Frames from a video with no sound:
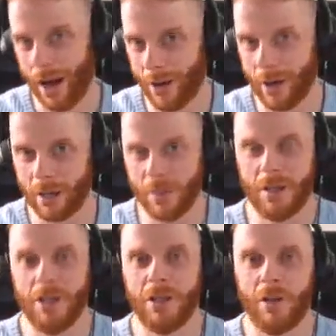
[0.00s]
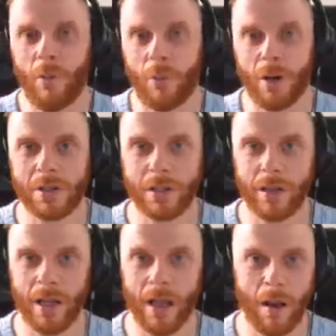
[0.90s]
I recommend that you don't
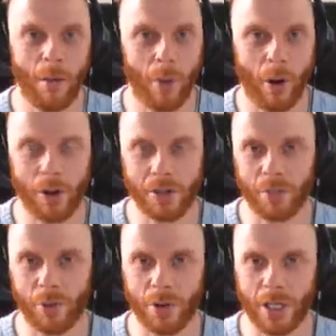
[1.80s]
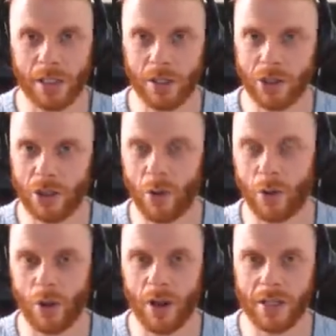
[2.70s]
personally. Pause the project, show
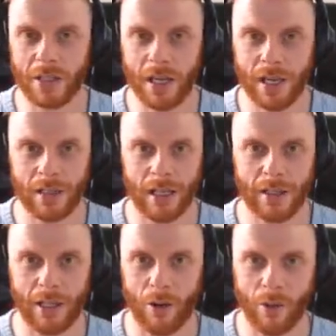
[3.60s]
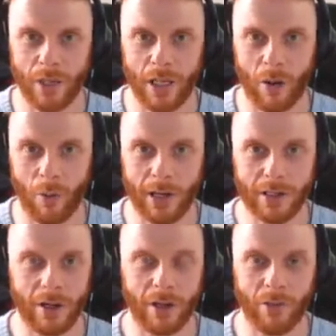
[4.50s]
clients that they only get
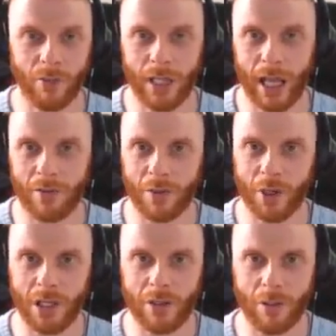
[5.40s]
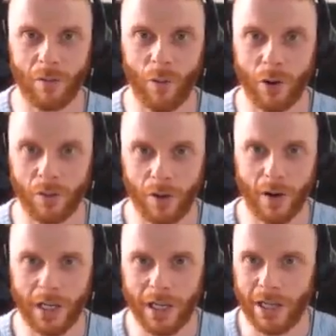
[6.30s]
work done when they have the money to afford
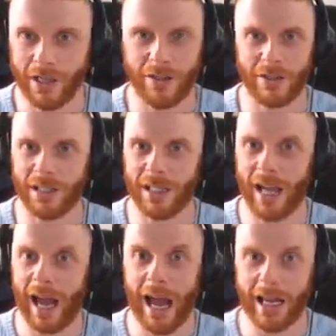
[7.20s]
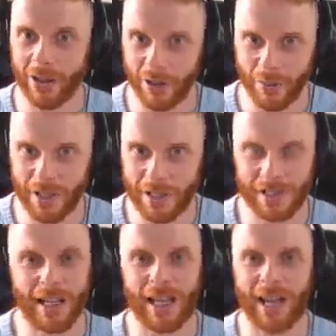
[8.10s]
for it. Just like any other
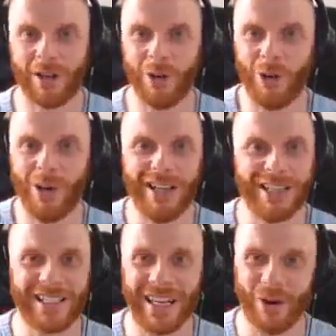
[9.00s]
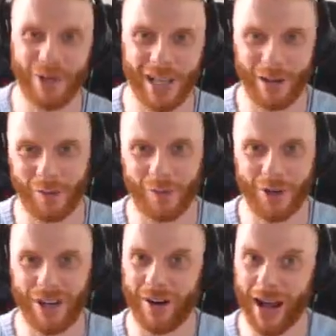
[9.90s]
business, I can't go stay in a hotel for
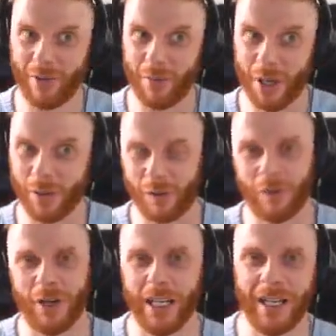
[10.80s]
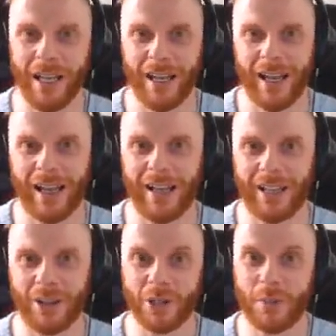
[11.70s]
free or have a meal for free and
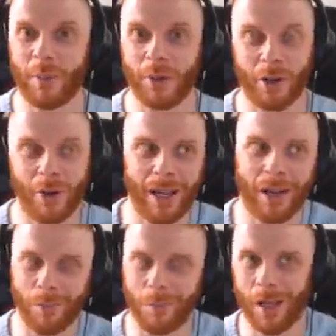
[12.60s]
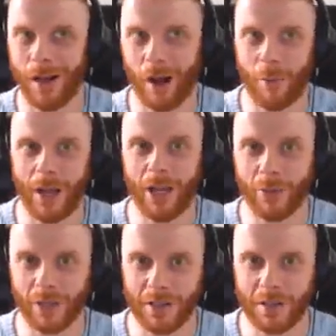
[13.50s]
let those people know, hey, I'll pay you
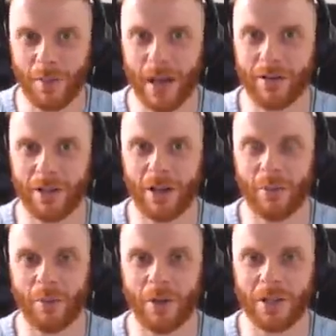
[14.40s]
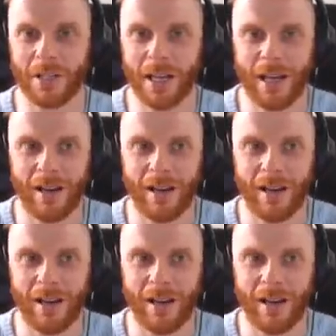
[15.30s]
when things are better in a couple of months.